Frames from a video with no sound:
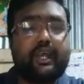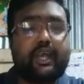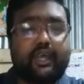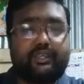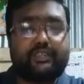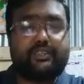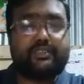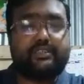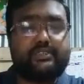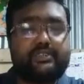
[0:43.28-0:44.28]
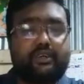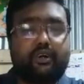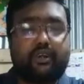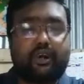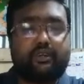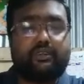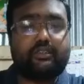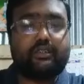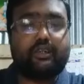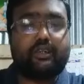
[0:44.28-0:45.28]
existence on earth.
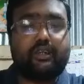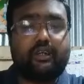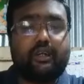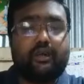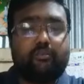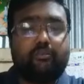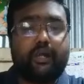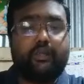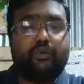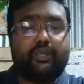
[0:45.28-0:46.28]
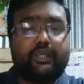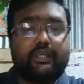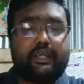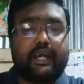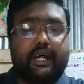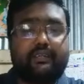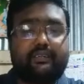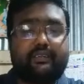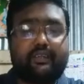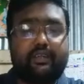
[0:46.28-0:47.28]
By looking at
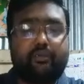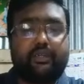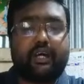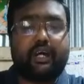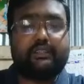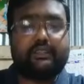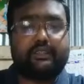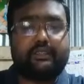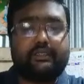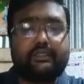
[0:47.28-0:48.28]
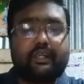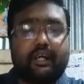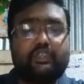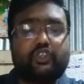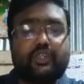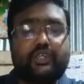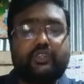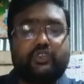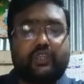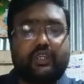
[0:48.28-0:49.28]
the human cultural
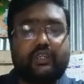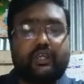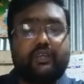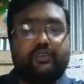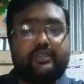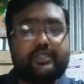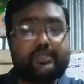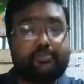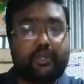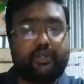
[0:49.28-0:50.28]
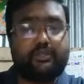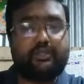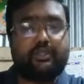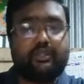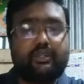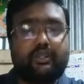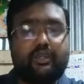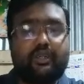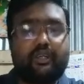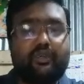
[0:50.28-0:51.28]
history in this spirit,
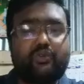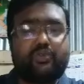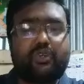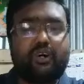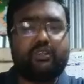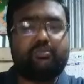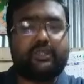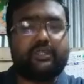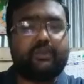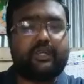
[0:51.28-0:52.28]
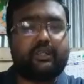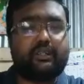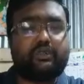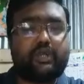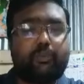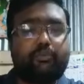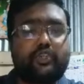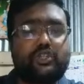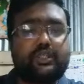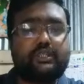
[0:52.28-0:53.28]
it would not be difficult to
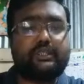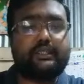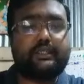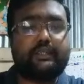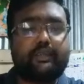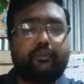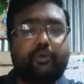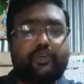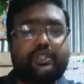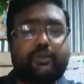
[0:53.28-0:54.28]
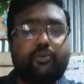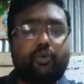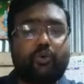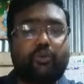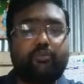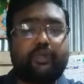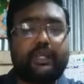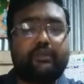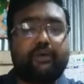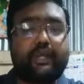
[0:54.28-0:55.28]
appreciate the positive role
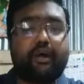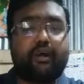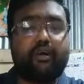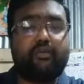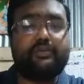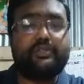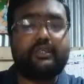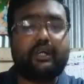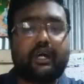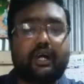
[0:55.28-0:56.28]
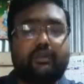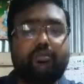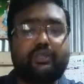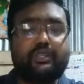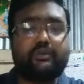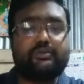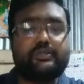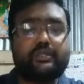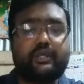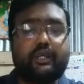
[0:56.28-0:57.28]
played by Arabs and
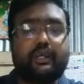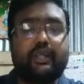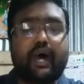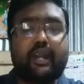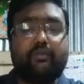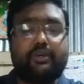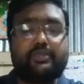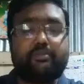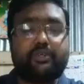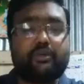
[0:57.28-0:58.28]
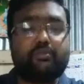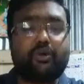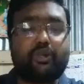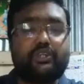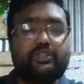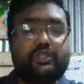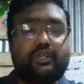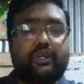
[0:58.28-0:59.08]
Muslims in the advancement of knowledge